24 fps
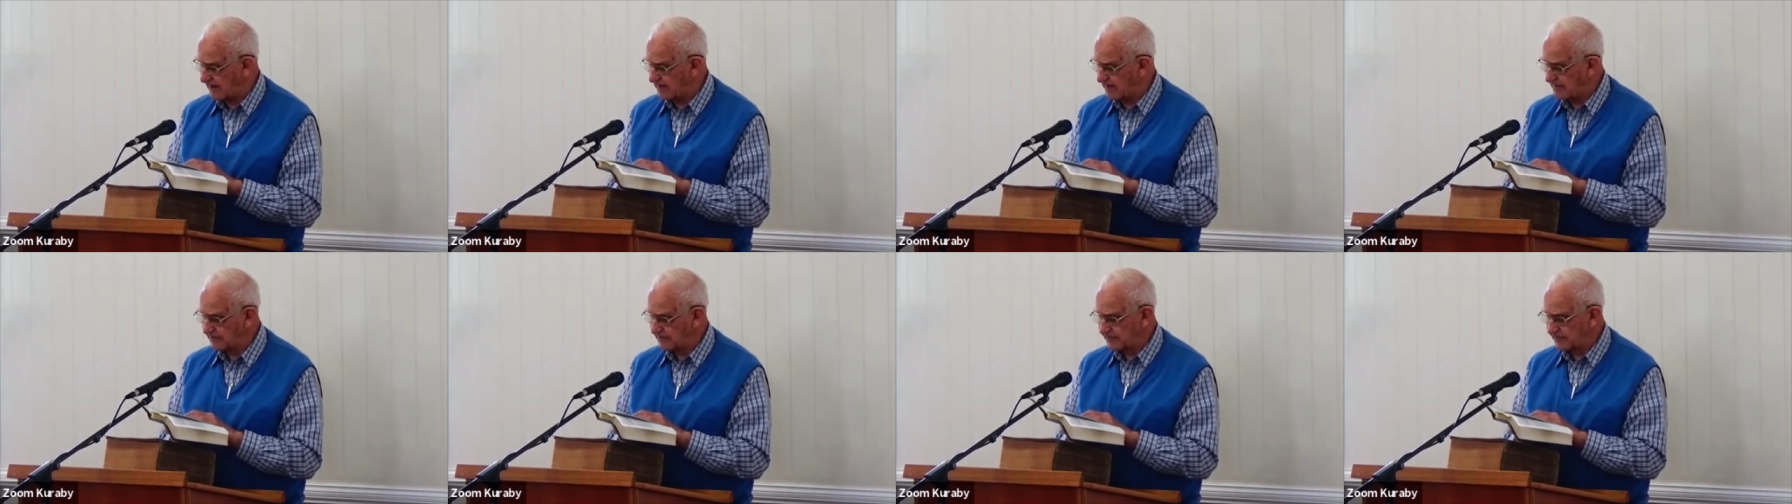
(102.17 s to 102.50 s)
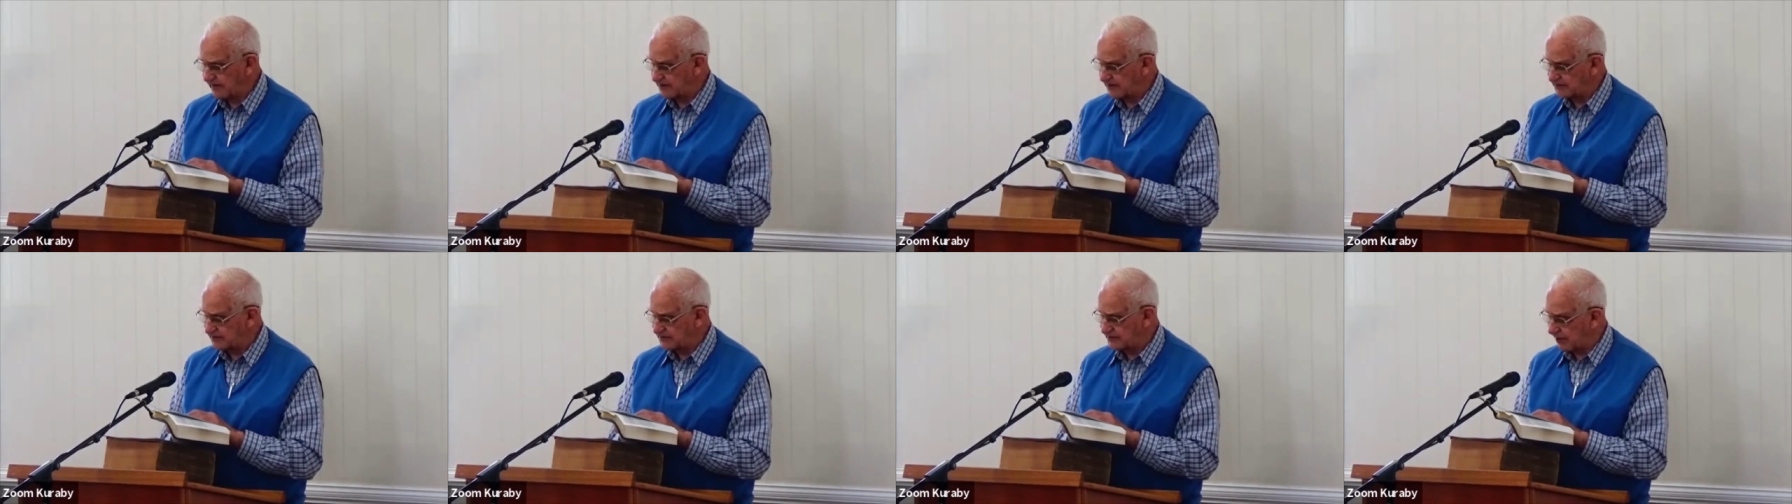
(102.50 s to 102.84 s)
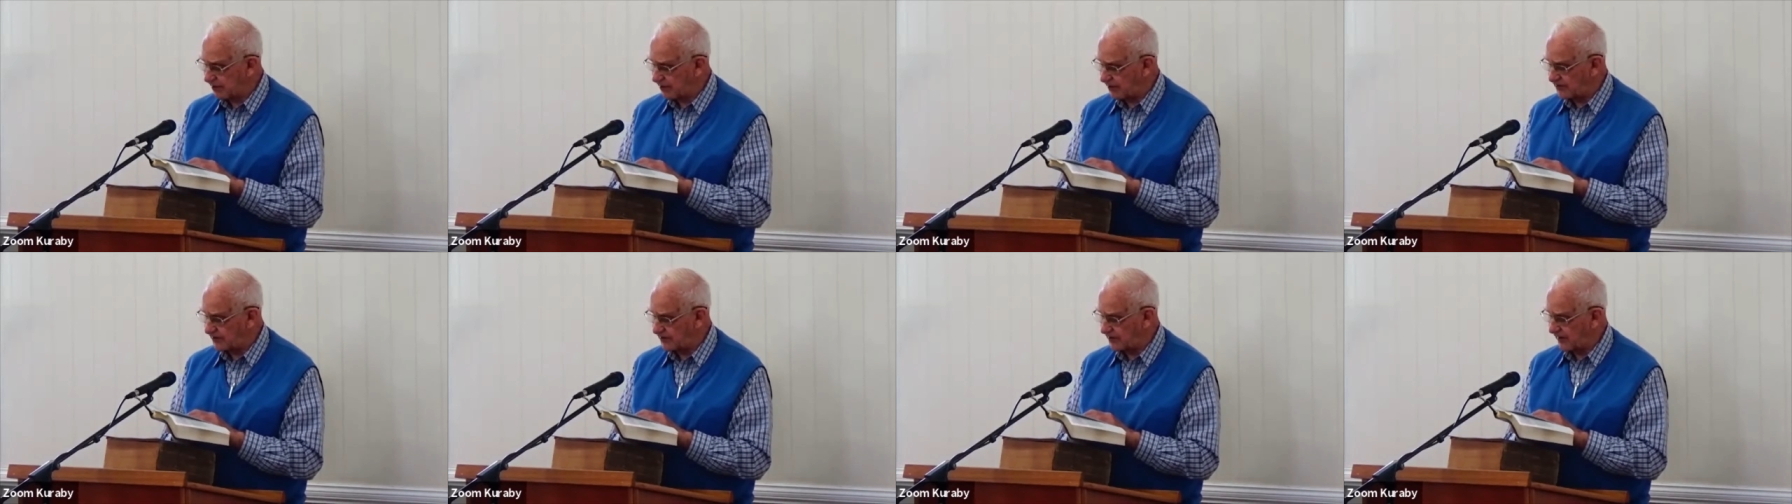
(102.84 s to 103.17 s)
does not
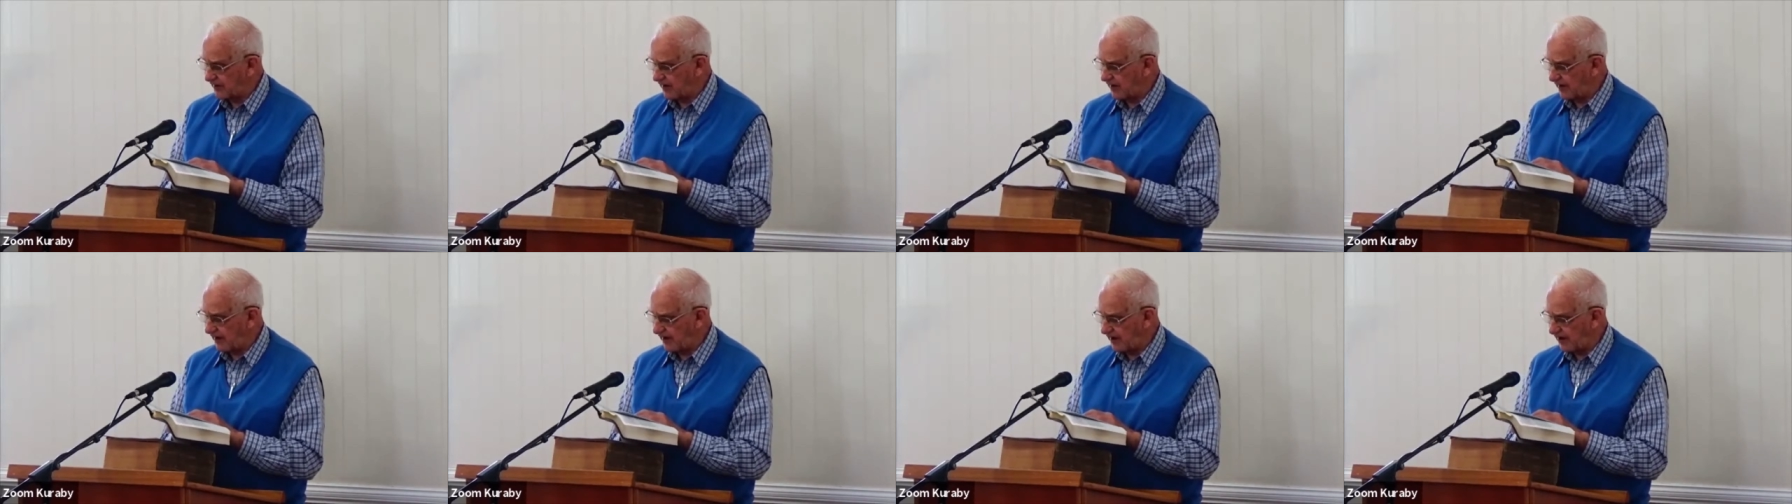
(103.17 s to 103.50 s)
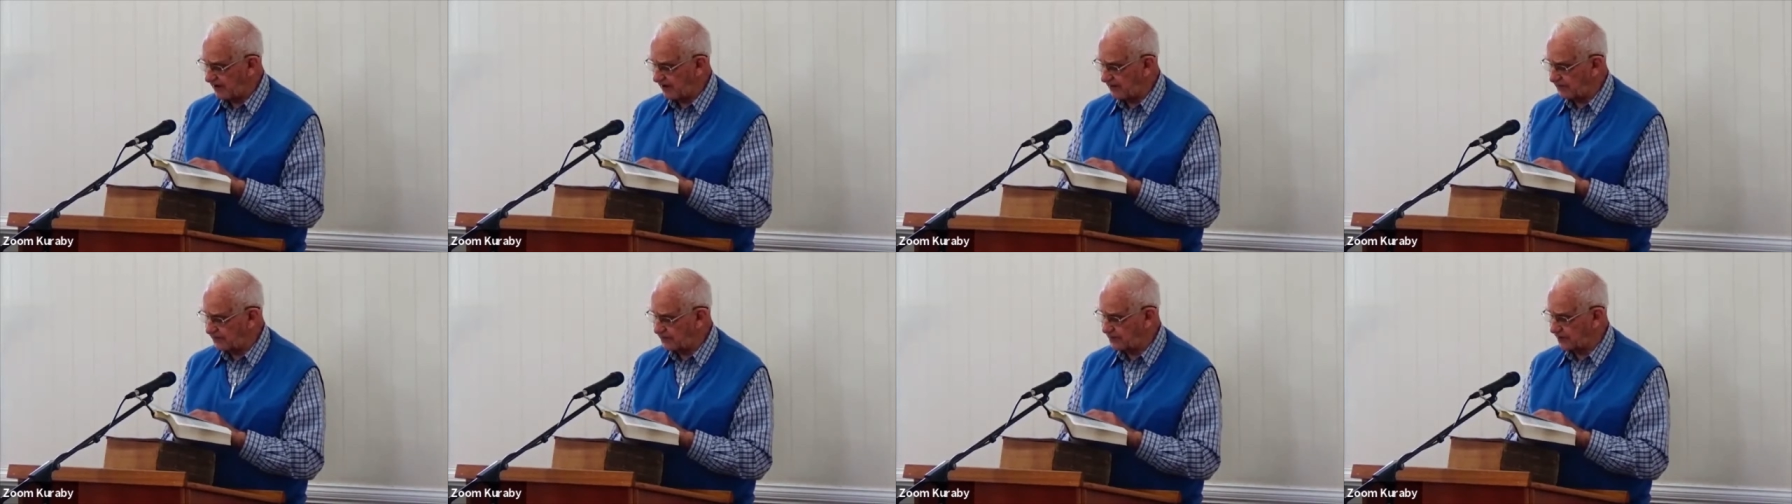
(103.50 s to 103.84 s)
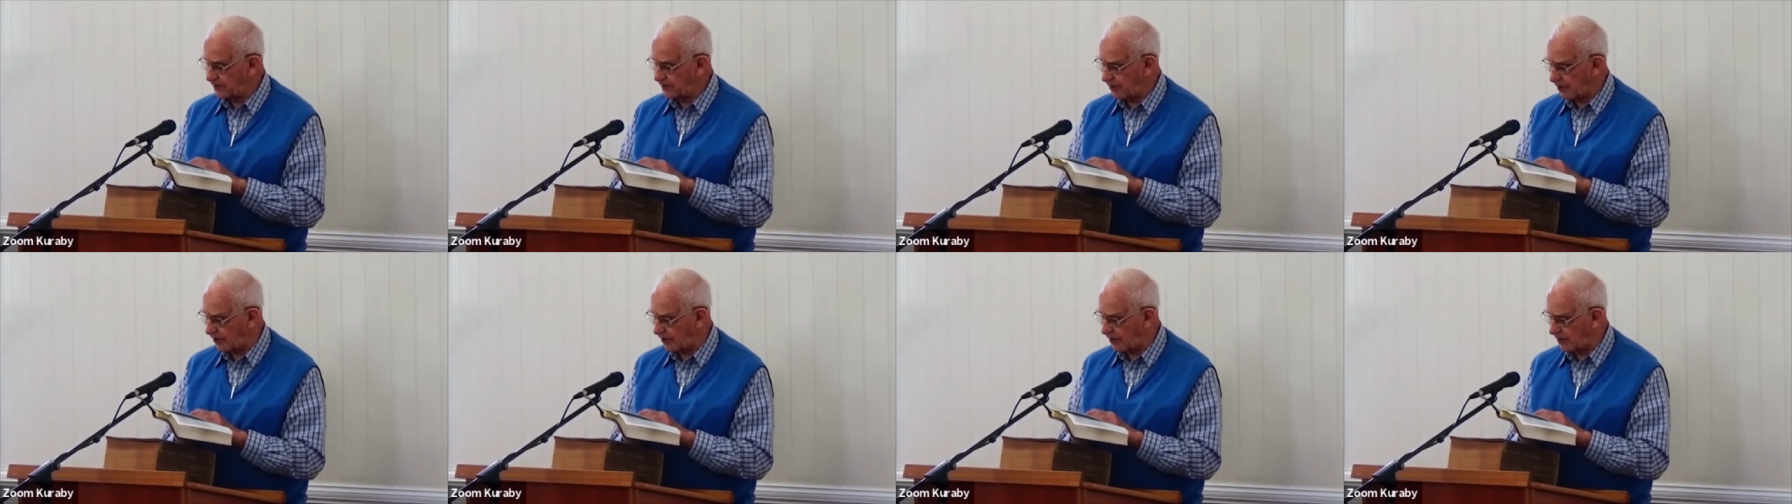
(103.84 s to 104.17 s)
have
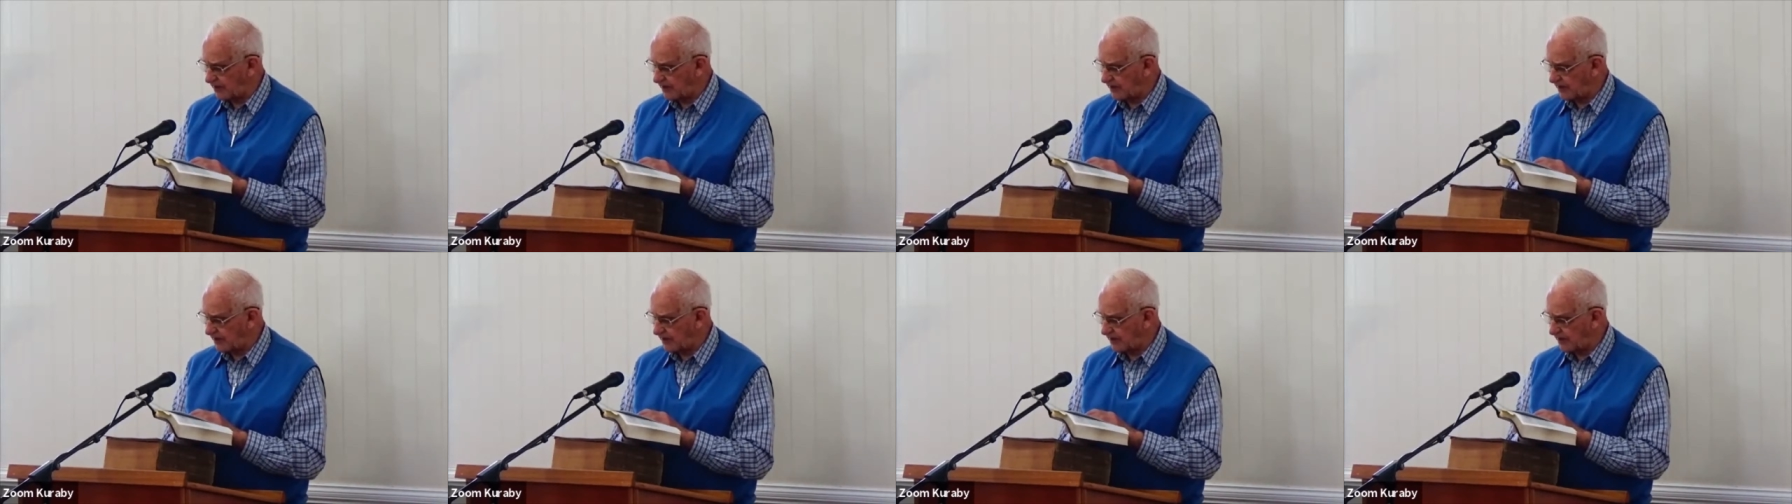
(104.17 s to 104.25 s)
God.